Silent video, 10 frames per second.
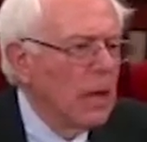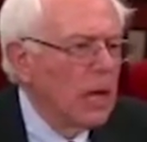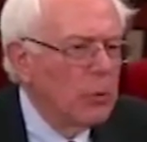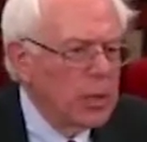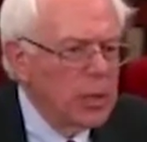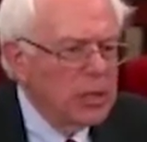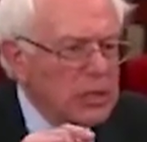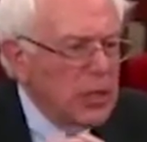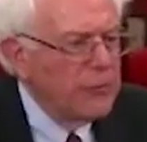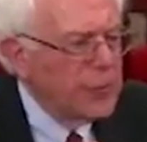and we're going to
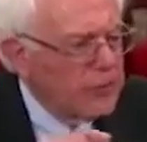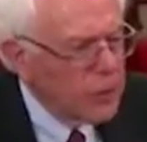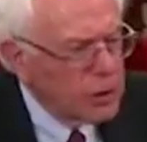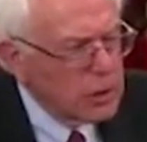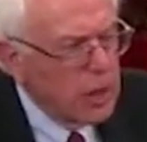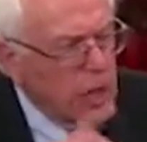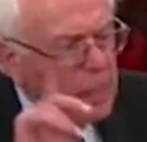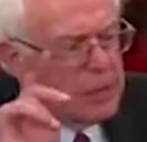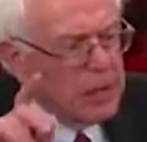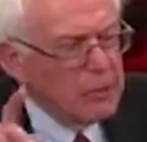see for the first
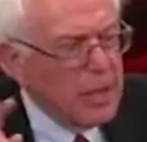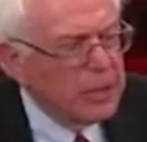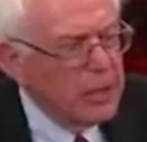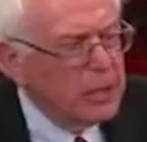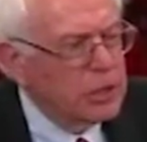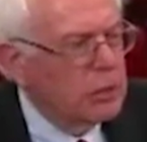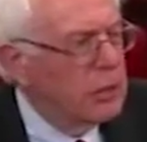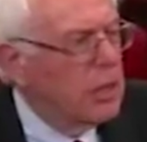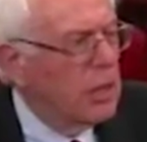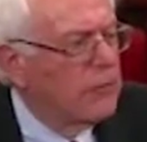time in the modern
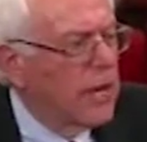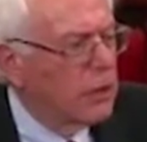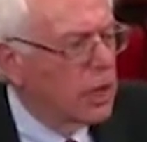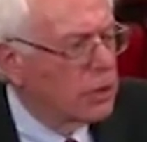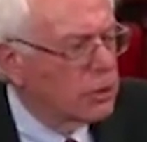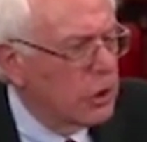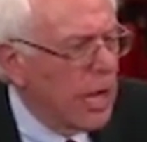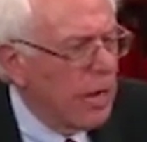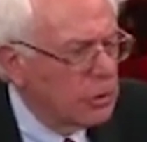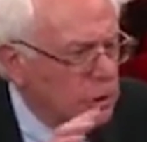history of our country,
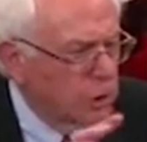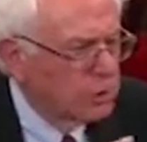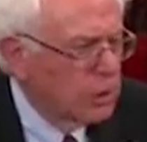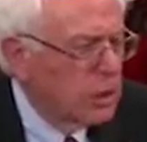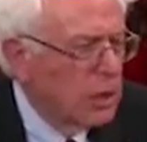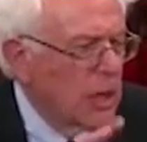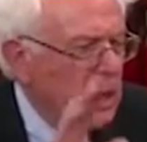our children